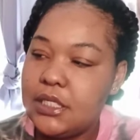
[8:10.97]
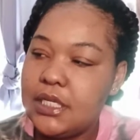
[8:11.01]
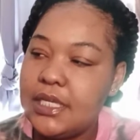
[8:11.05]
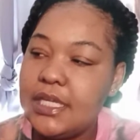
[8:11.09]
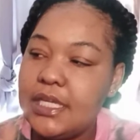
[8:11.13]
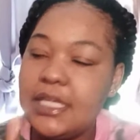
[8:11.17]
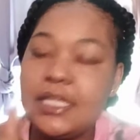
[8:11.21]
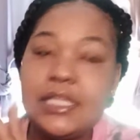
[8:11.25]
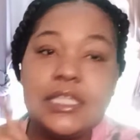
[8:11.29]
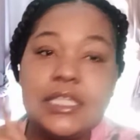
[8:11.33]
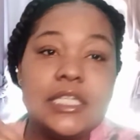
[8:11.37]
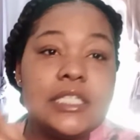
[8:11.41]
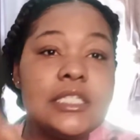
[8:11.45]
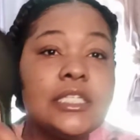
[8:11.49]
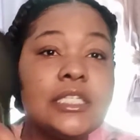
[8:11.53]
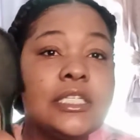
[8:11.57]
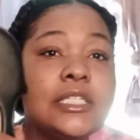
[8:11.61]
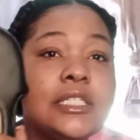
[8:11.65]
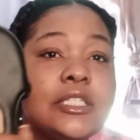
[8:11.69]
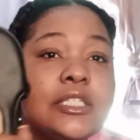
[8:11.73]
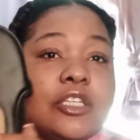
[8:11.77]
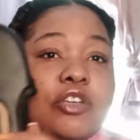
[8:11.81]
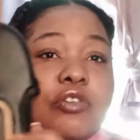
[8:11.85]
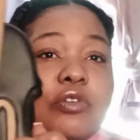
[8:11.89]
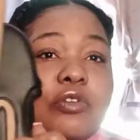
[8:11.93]
This is
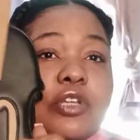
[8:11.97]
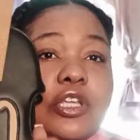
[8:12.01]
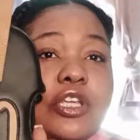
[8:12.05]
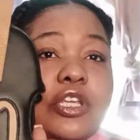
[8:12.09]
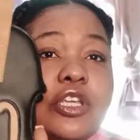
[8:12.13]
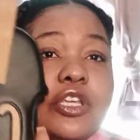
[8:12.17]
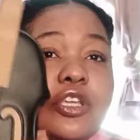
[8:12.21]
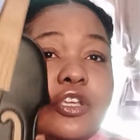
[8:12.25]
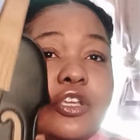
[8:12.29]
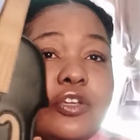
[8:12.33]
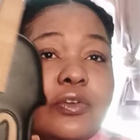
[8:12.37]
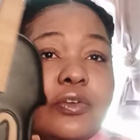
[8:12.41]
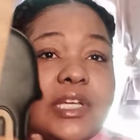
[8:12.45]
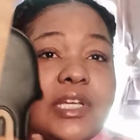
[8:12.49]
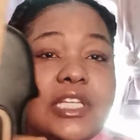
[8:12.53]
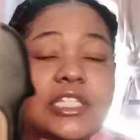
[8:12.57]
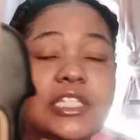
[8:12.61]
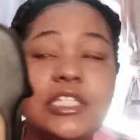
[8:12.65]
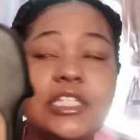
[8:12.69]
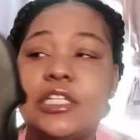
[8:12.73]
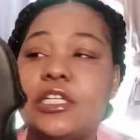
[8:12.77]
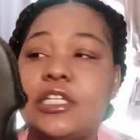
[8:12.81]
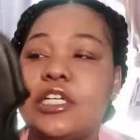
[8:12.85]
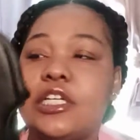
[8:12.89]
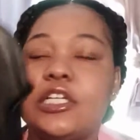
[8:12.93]
so cute. It's
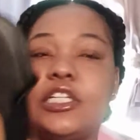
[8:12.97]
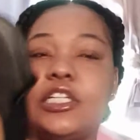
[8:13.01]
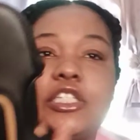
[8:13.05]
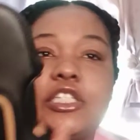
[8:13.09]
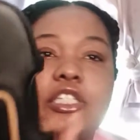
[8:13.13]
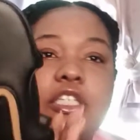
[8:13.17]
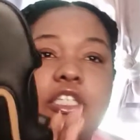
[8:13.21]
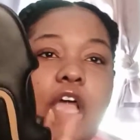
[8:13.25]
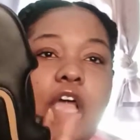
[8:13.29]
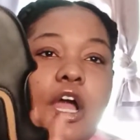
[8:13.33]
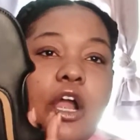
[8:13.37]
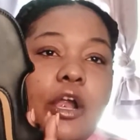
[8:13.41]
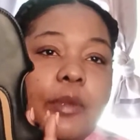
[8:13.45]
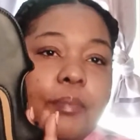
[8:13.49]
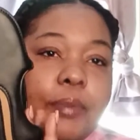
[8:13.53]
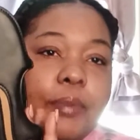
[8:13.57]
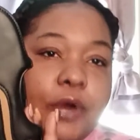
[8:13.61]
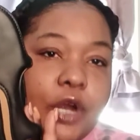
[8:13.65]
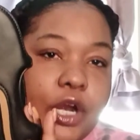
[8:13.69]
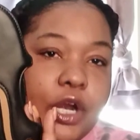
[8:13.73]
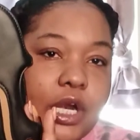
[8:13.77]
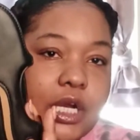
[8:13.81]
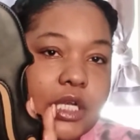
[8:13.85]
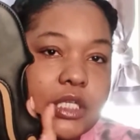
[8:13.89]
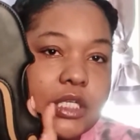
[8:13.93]
in a guitar
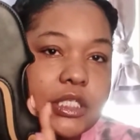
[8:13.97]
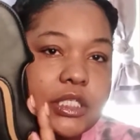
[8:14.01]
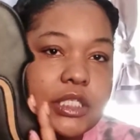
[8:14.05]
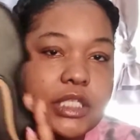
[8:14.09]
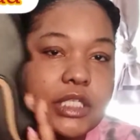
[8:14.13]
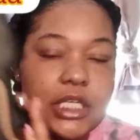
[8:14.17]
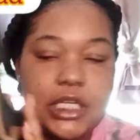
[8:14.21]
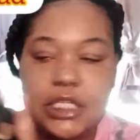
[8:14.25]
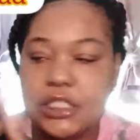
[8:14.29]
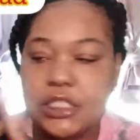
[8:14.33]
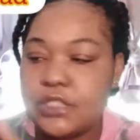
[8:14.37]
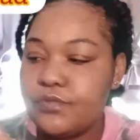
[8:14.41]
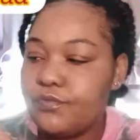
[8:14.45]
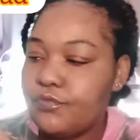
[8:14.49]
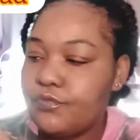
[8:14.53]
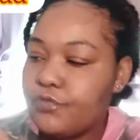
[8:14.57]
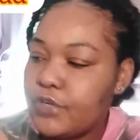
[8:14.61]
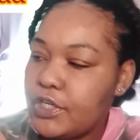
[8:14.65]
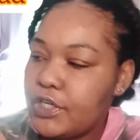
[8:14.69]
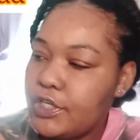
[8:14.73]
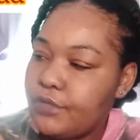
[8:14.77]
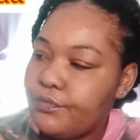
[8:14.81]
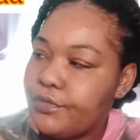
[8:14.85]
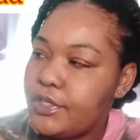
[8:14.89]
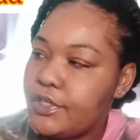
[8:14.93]
purse, and it's
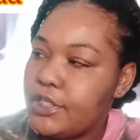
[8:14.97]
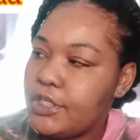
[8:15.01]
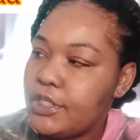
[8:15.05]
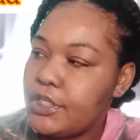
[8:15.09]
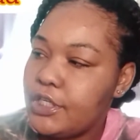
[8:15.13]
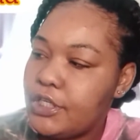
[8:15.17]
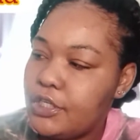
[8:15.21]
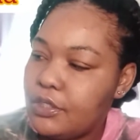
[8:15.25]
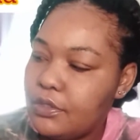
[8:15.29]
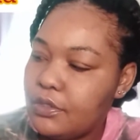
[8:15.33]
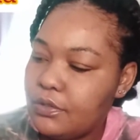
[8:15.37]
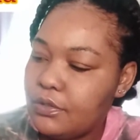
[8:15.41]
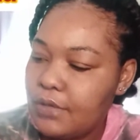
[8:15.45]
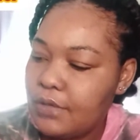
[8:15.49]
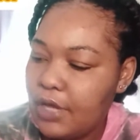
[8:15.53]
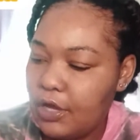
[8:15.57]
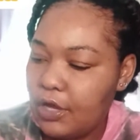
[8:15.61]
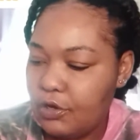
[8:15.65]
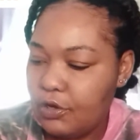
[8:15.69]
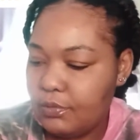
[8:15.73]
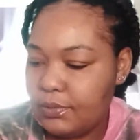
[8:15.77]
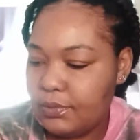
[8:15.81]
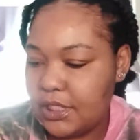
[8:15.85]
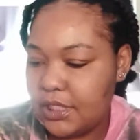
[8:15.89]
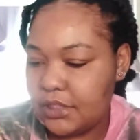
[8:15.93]
really, really cute. I
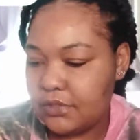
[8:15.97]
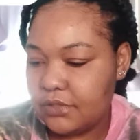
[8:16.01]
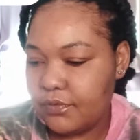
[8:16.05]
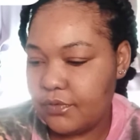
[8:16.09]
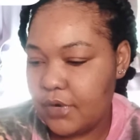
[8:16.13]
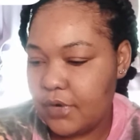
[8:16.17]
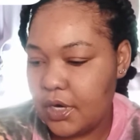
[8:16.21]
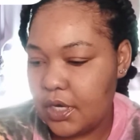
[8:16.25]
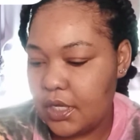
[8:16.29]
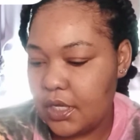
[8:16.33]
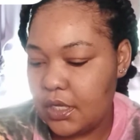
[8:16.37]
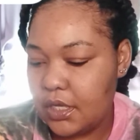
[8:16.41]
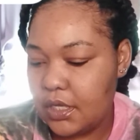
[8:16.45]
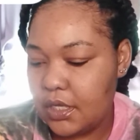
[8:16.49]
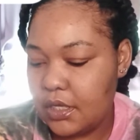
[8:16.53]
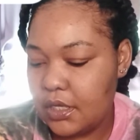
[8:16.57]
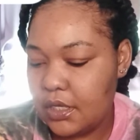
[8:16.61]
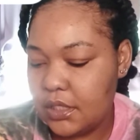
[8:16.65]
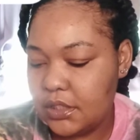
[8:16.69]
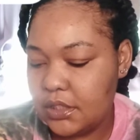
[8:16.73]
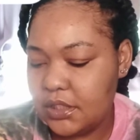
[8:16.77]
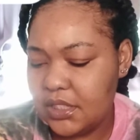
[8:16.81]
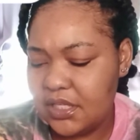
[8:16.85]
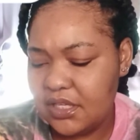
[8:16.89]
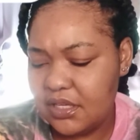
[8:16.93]
hope that's right.
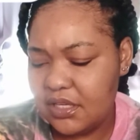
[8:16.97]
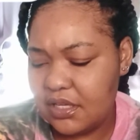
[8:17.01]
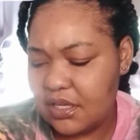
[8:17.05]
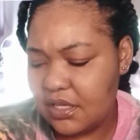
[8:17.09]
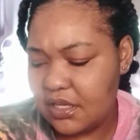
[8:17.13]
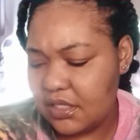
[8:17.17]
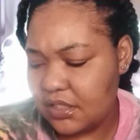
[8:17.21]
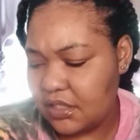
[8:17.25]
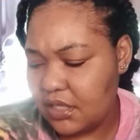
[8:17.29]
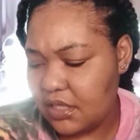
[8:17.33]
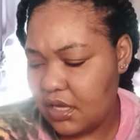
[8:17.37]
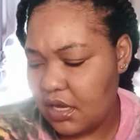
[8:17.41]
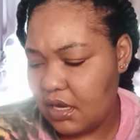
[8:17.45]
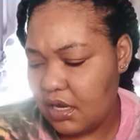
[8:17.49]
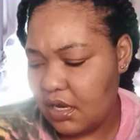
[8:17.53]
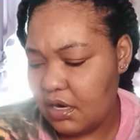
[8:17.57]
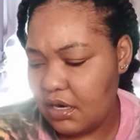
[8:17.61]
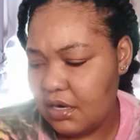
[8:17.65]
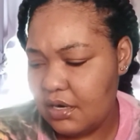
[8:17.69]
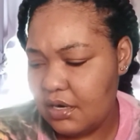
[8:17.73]
Is it a guitar?